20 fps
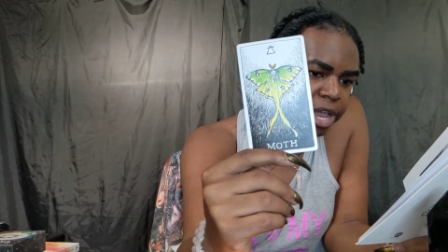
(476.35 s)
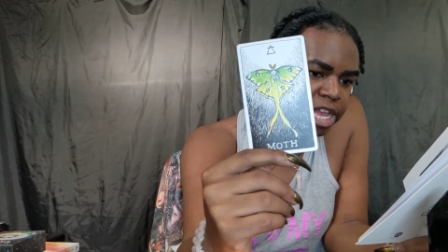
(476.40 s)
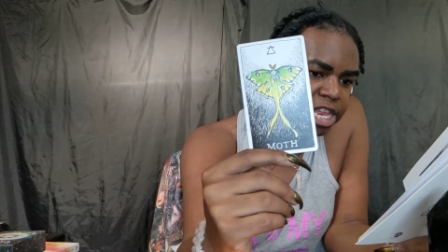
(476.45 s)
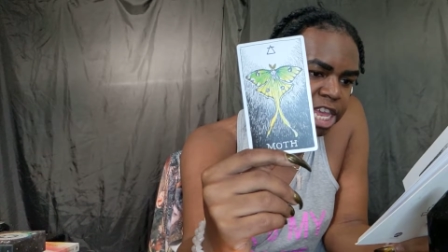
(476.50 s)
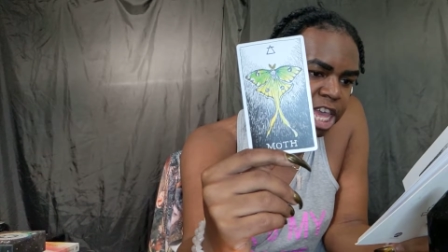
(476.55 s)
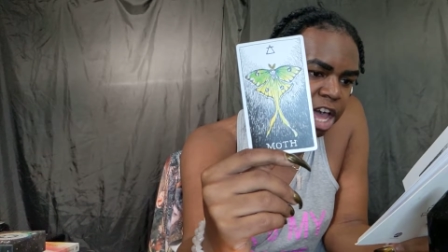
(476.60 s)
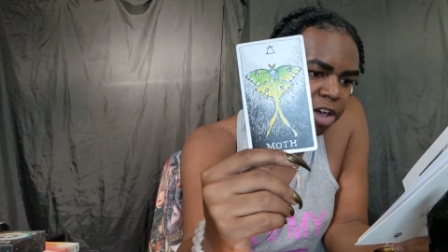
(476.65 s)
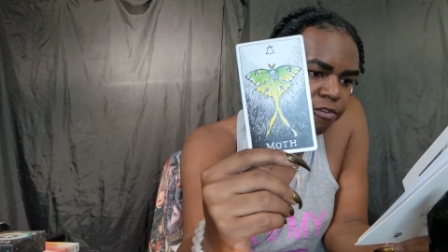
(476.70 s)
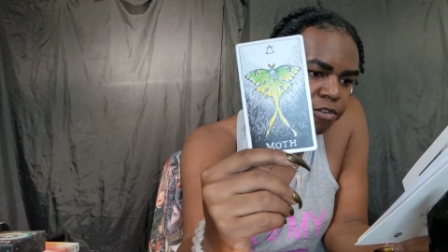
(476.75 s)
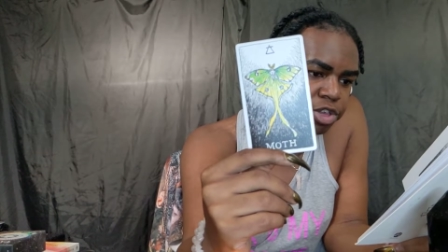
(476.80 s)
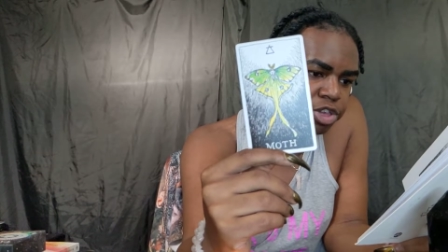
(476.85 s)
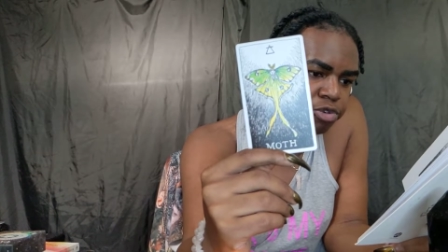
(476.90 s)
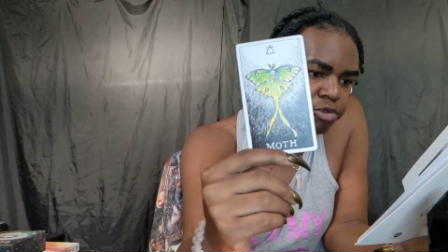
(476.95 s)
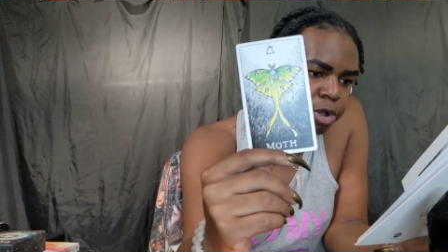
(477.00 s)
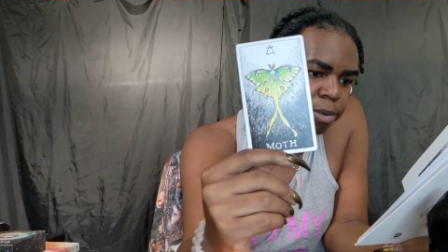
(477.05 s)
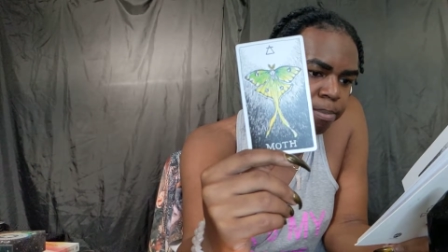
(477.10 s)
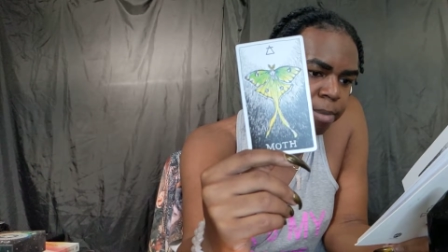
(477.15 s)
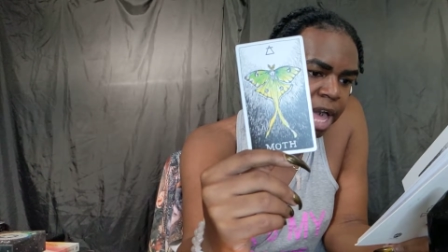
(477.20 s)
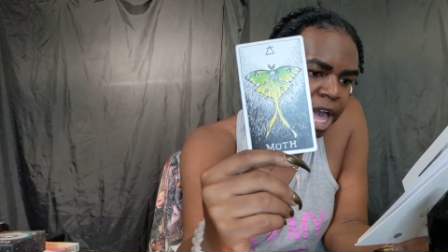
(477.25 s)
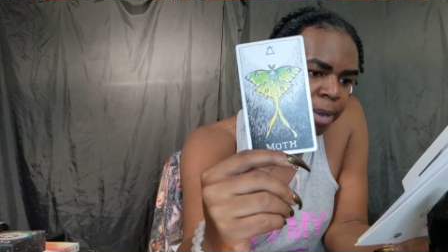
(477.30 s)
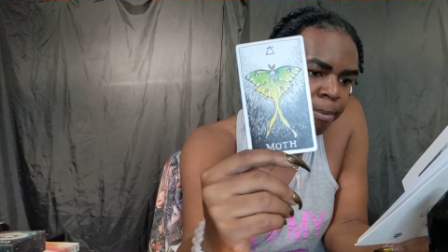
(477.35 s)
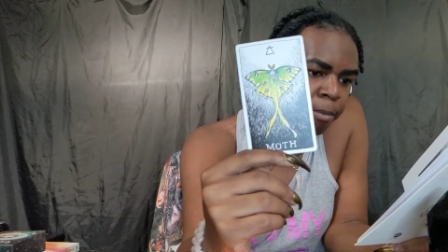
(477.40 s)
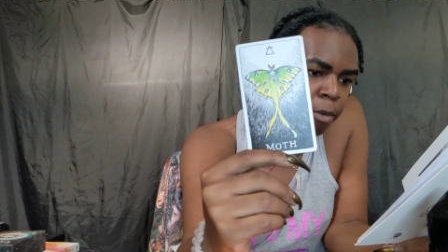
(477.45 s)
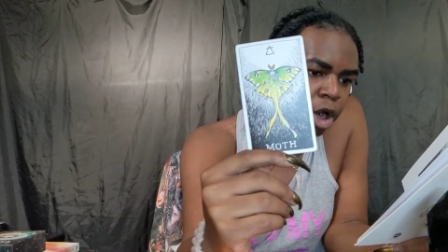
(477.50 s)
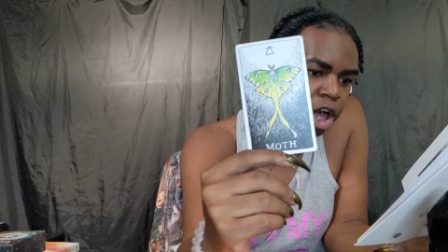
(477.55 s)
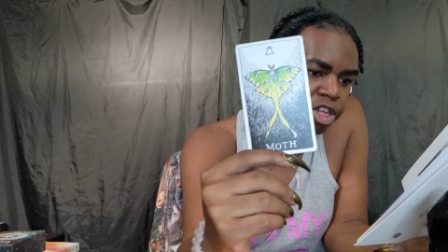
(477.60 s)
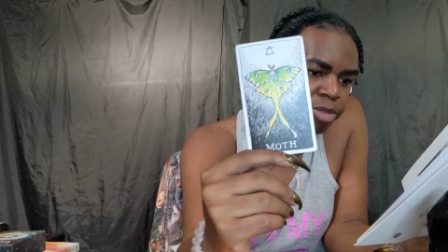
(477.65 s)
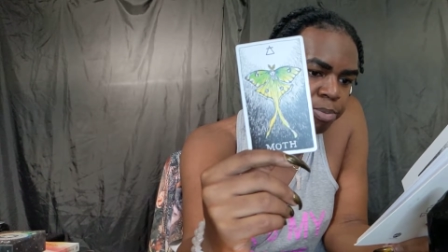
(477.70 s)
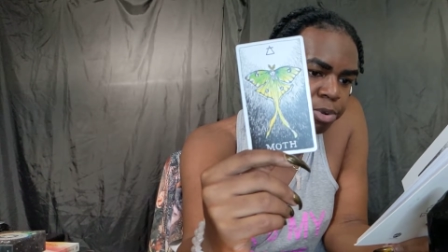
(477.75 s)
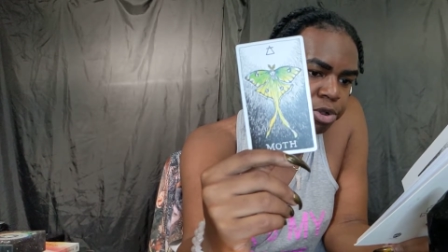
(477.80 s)
It's helpful to remind
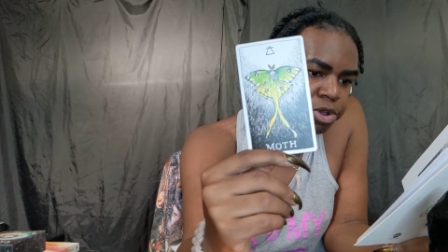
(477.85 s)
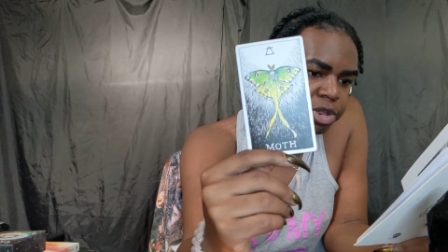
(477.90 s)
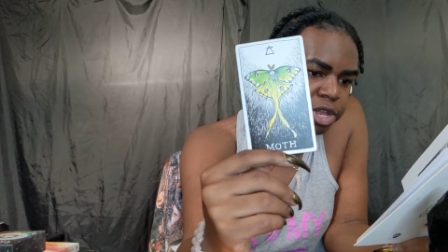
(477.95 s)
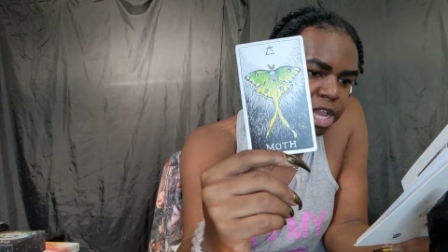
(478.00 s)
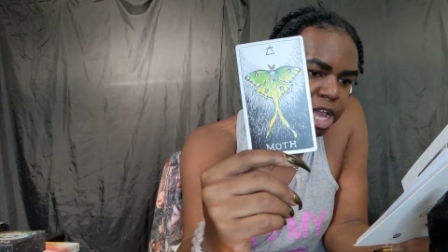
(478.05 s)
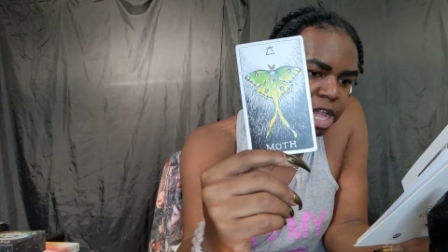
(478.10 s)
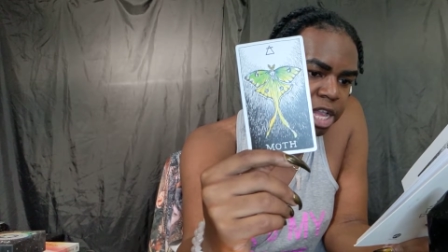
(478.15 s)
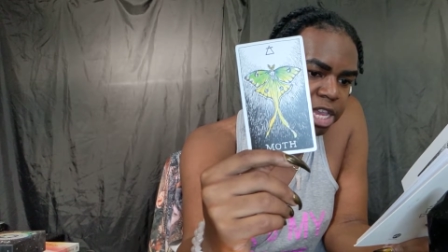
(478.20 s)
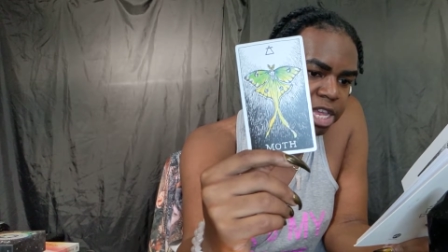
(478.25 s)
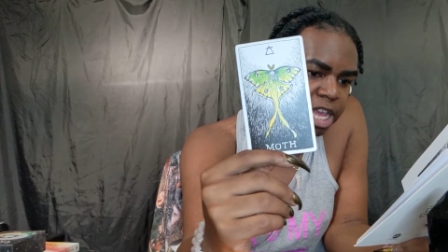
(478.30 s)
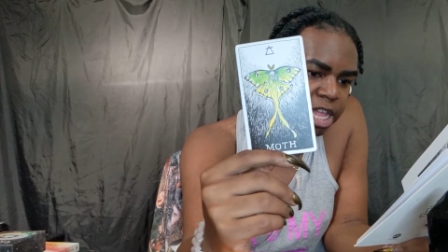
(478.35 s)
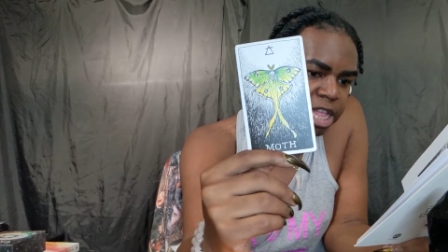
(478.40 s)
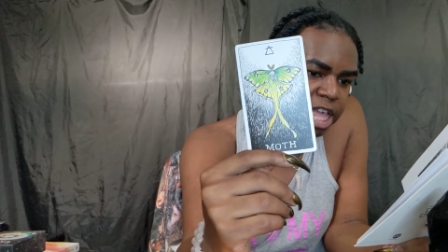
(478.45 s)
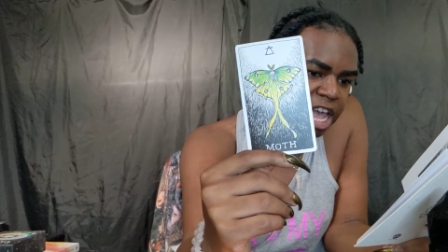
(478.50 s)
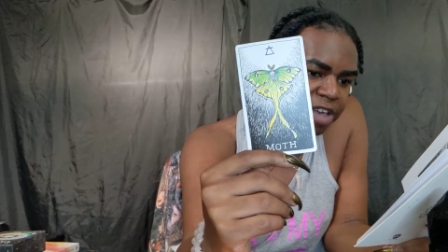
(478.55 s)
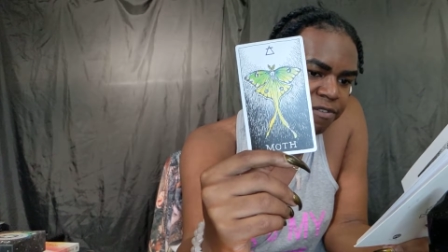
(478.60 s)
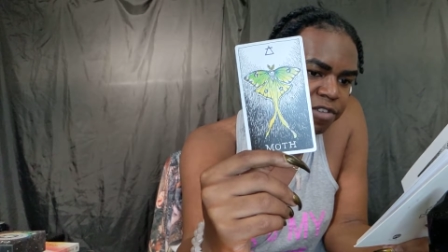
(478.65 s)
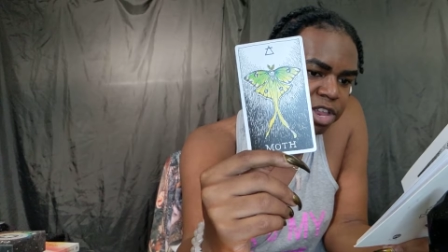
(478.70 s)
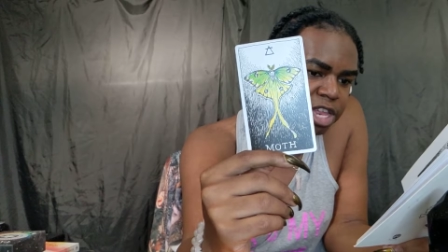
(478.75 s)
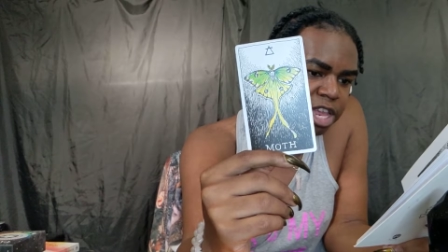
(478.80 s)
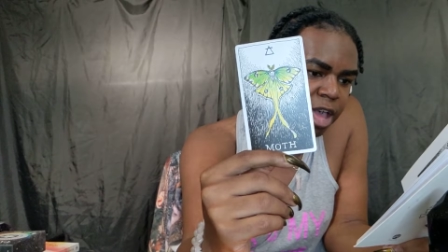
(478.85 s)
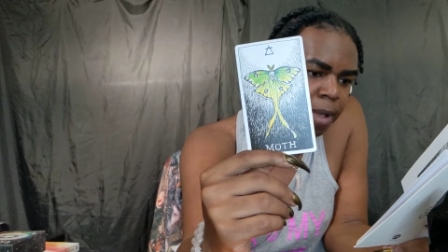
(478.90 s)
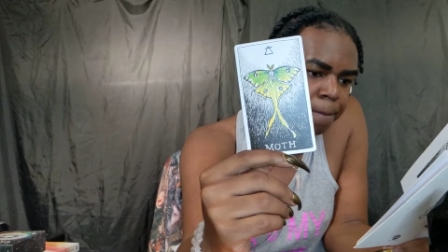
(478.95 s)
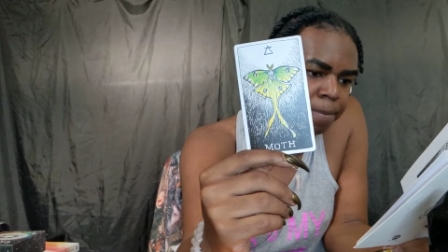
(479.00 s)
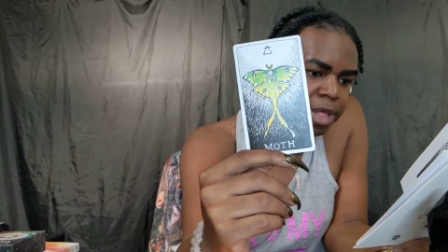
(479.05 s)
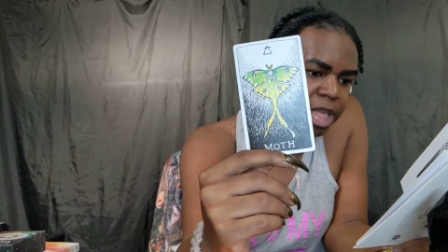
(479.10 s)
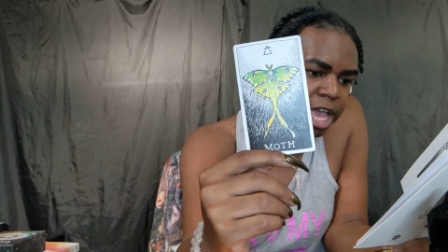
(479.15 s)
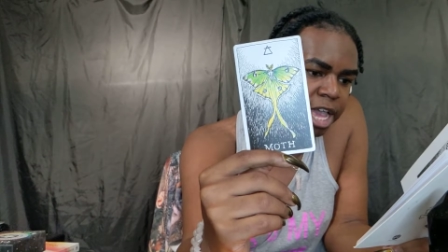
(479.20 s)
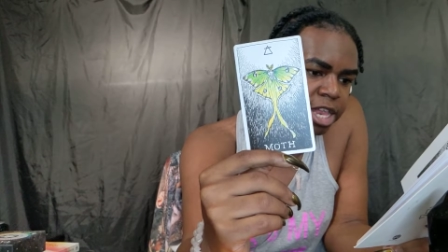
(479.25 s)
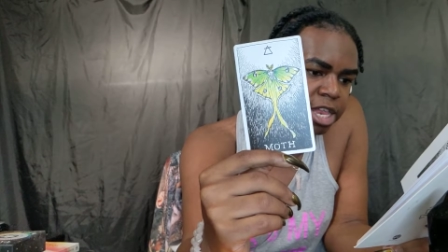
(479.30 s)
moth personalities that life is
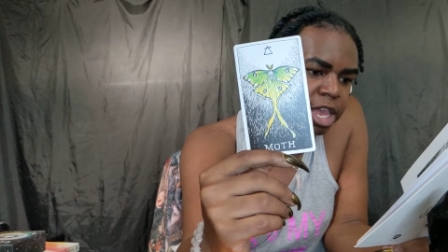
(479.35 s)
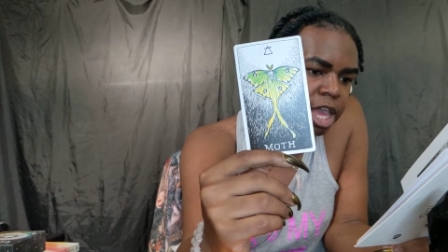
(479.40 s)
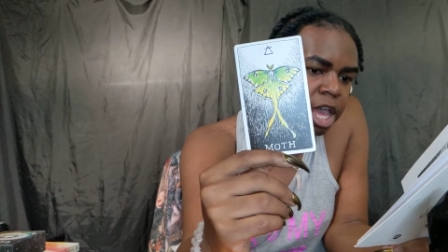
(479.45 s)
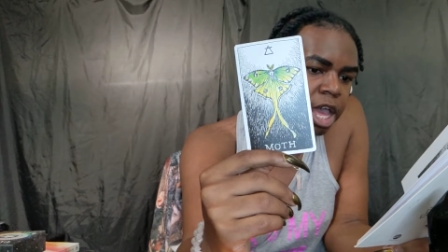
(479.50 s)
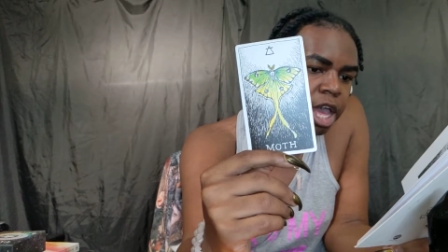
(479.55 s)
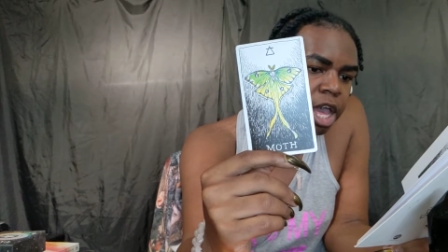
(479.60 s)
complex.